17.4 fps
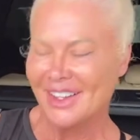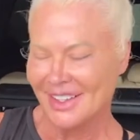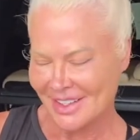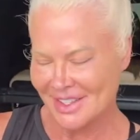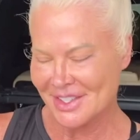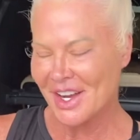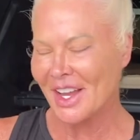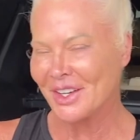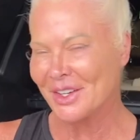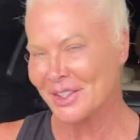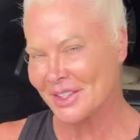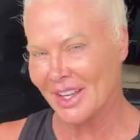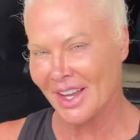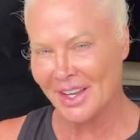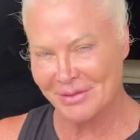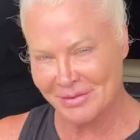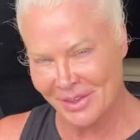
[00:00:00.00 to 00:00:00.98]
Just not your
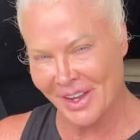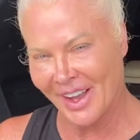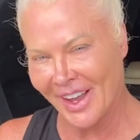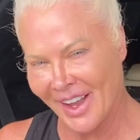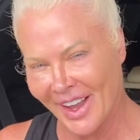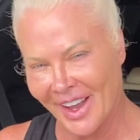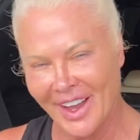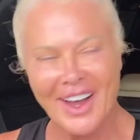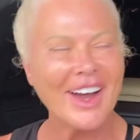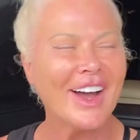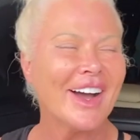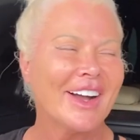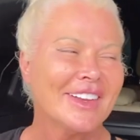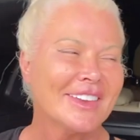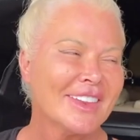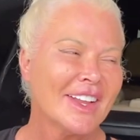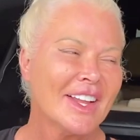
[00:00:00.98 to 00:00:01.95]
type.
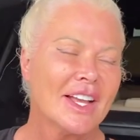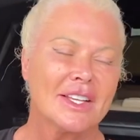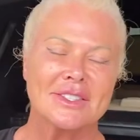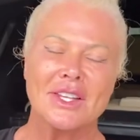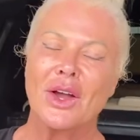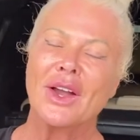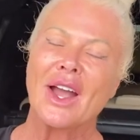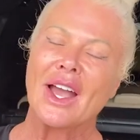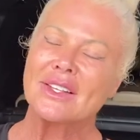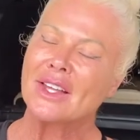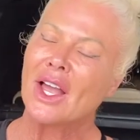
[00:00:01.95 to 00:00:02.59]
So guys,